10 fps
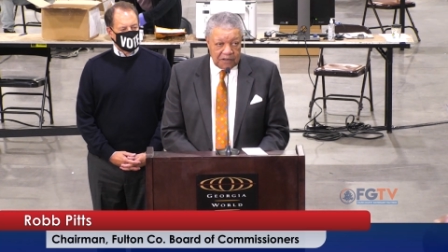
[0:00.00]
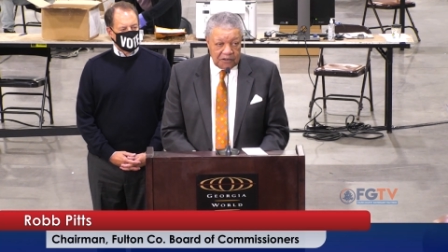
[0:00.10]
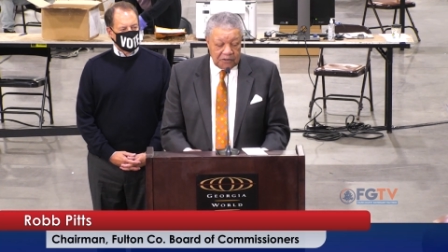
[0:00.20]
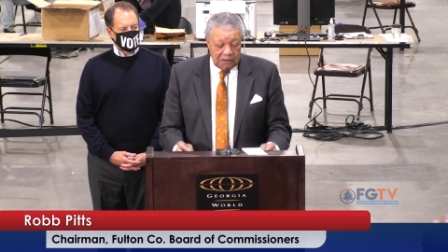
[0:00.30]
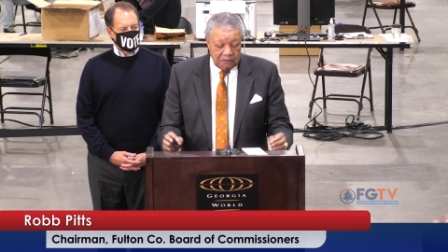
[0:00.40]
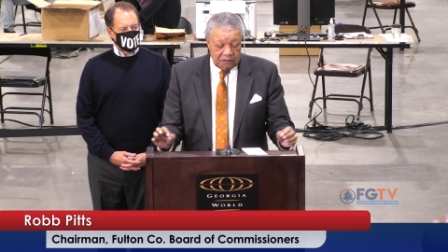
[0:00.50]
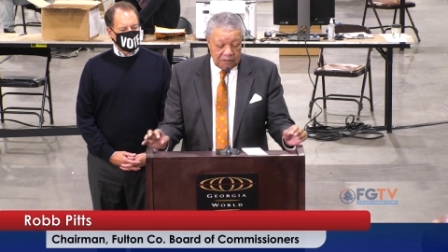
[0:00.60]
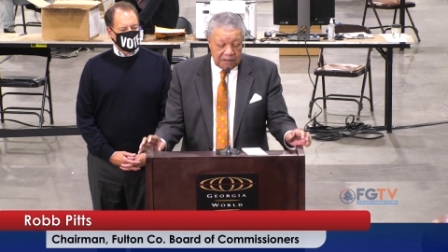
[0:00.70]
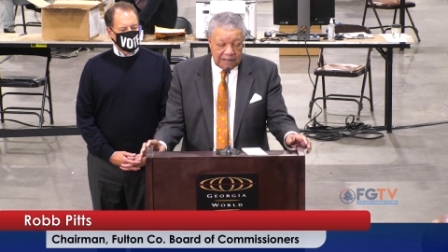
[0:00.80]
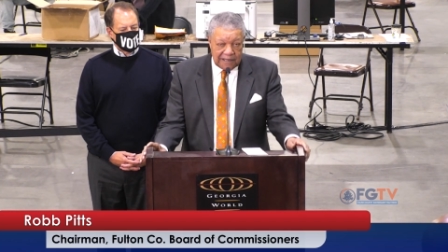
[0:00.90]
I knew there
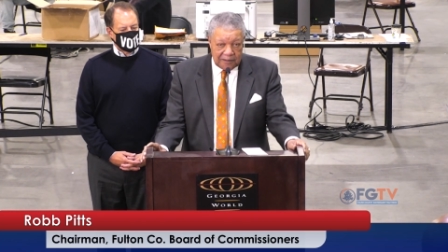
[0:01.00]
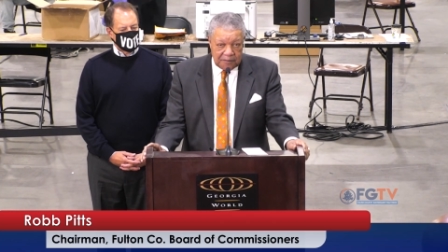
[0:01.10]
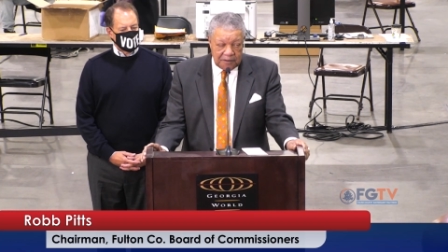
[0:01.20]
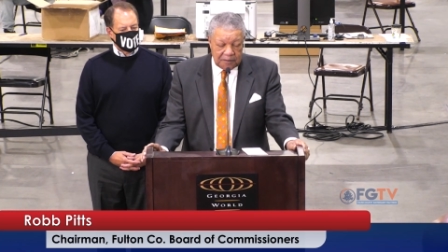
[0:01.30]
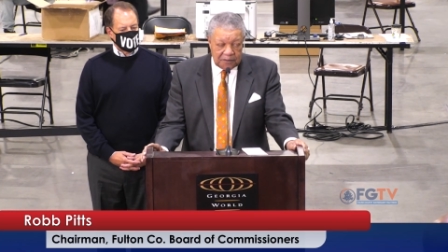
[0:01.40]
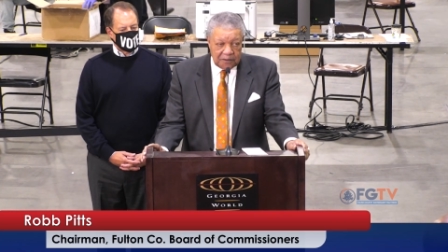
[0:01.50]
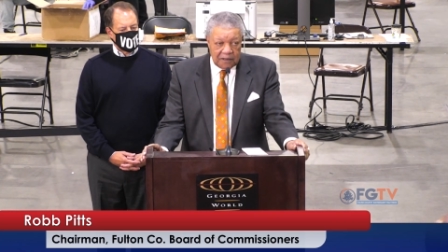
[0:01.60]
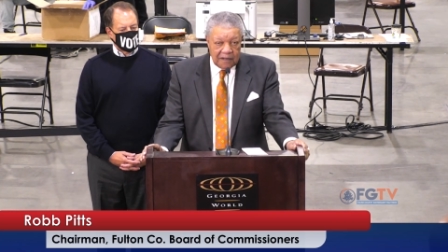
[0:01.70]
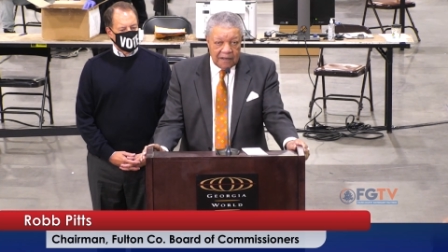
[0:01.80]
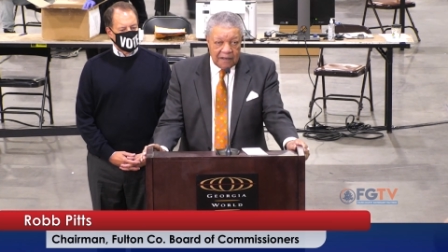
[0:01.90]
wouldn't be a lot of people.
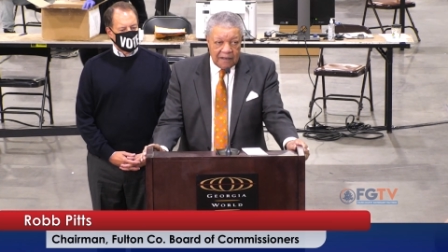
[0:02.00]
